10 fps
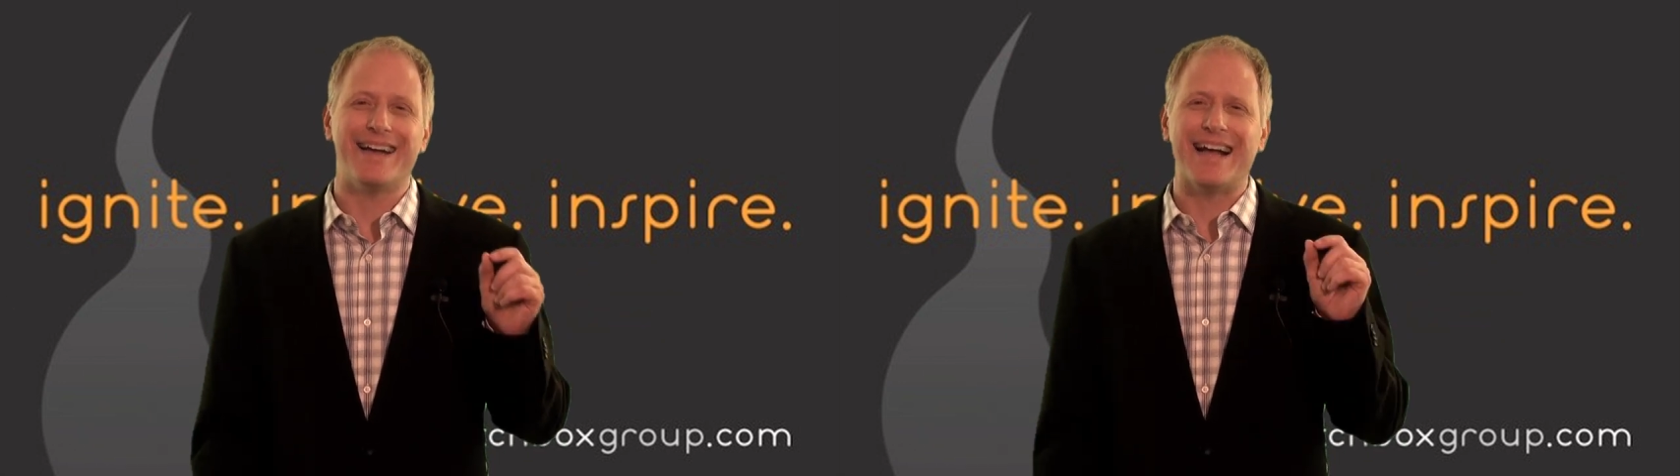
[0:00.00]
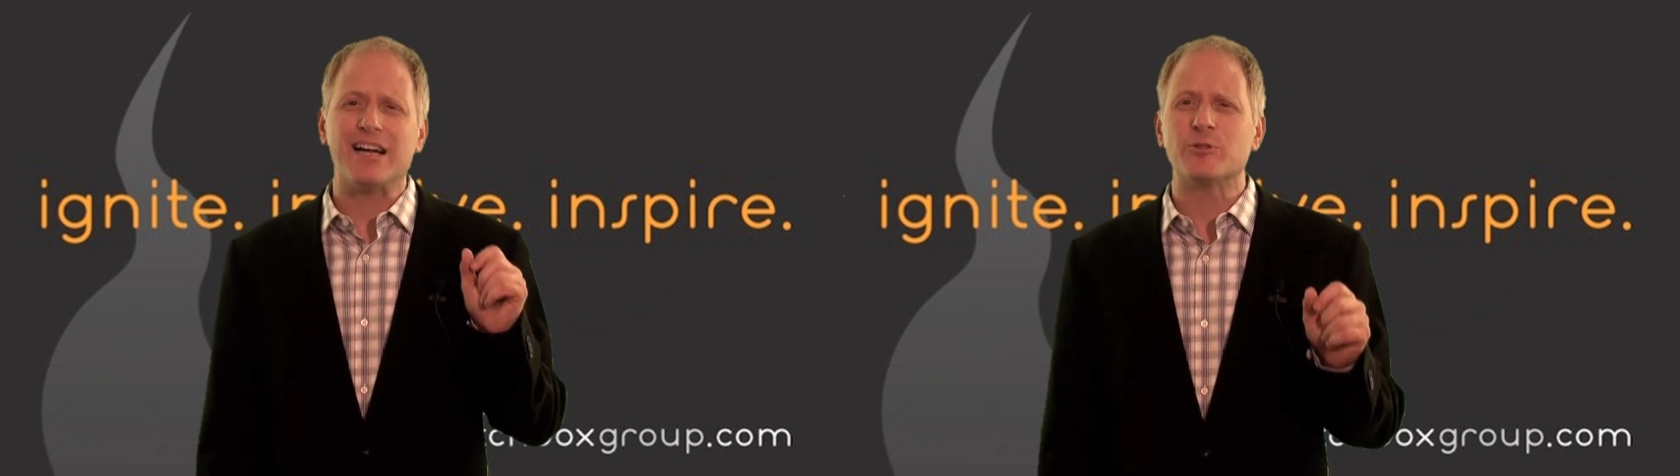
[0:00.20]

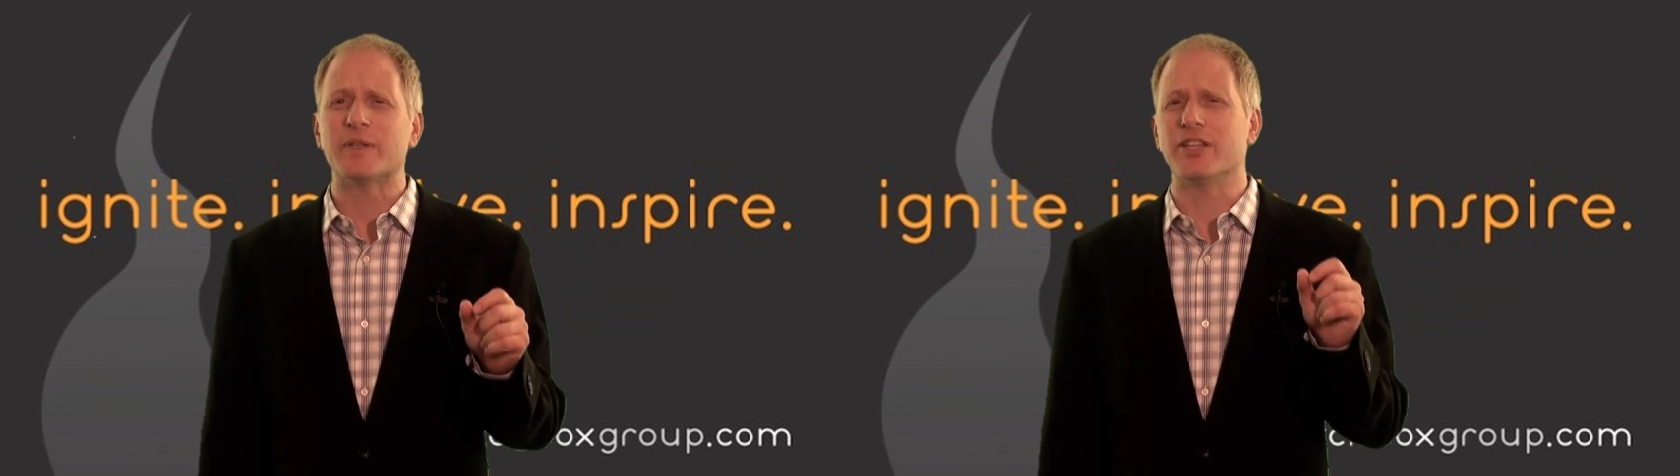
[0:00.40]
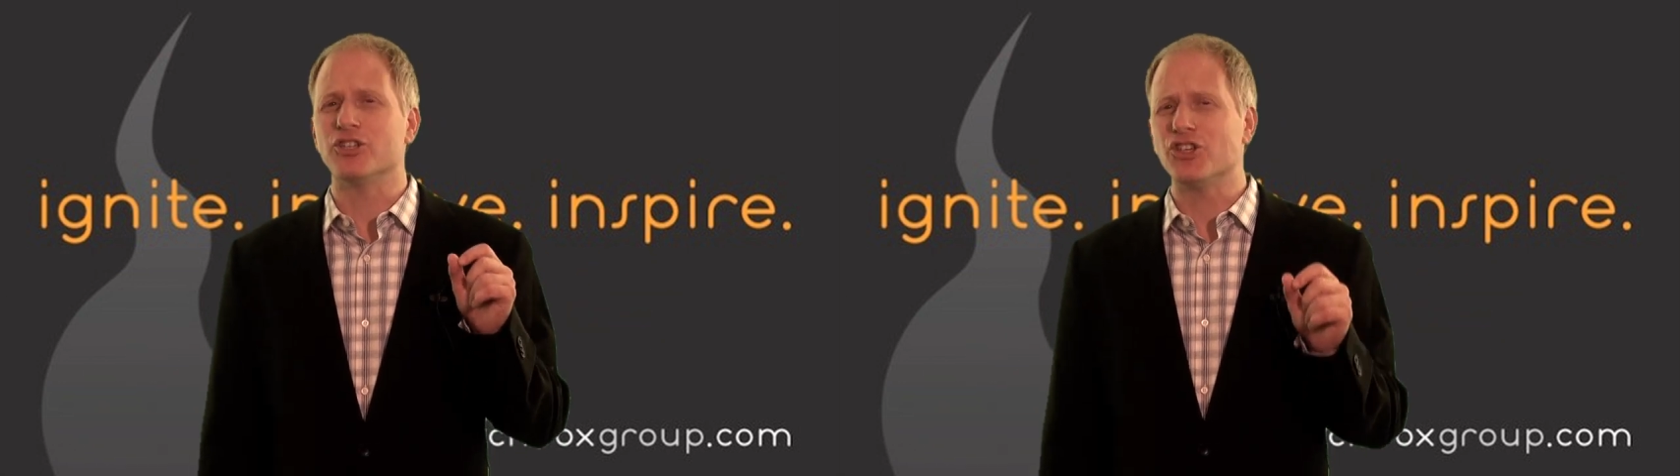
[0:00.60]

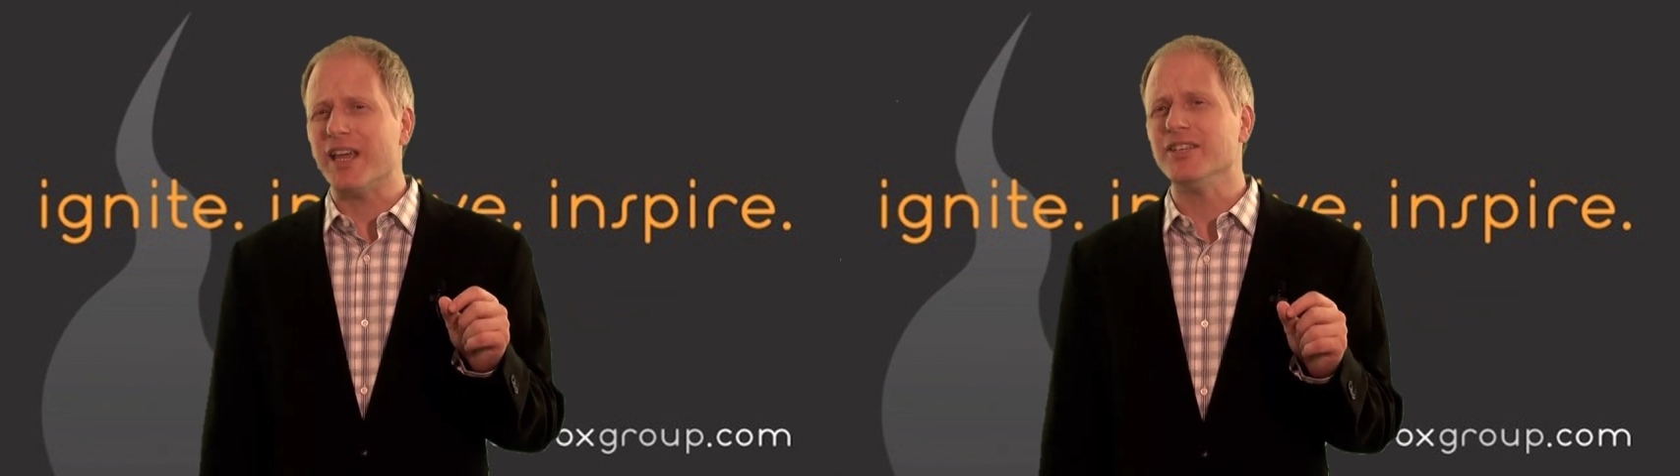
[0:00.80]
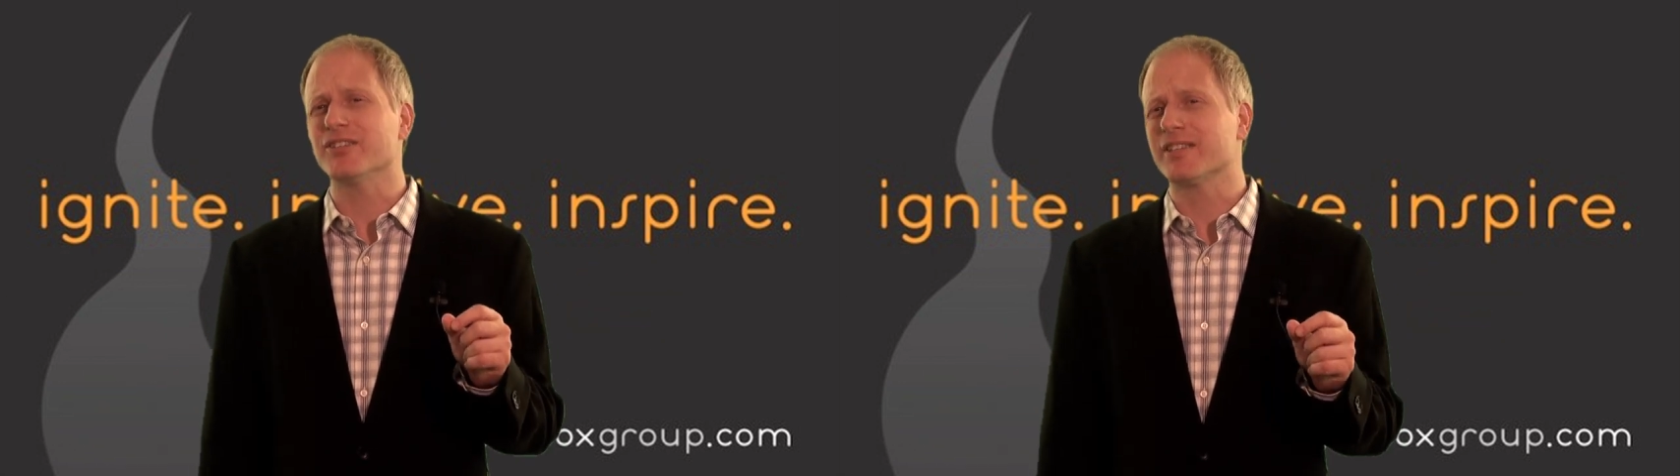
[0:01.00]
announcement that
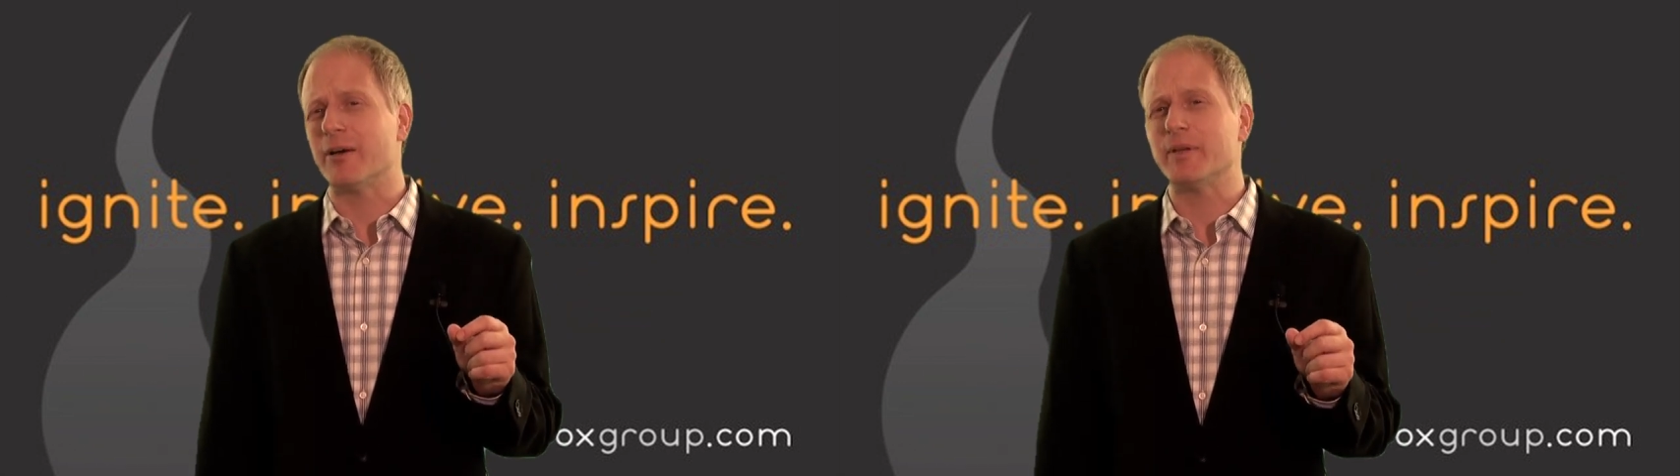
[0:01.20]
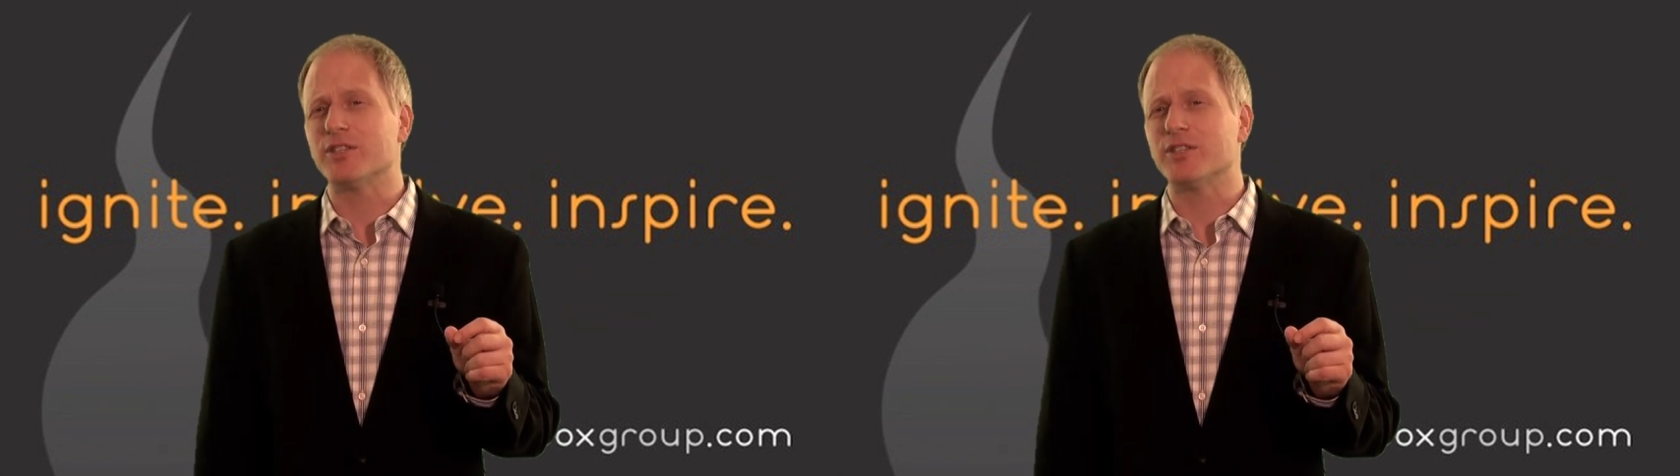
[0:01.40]
change is coming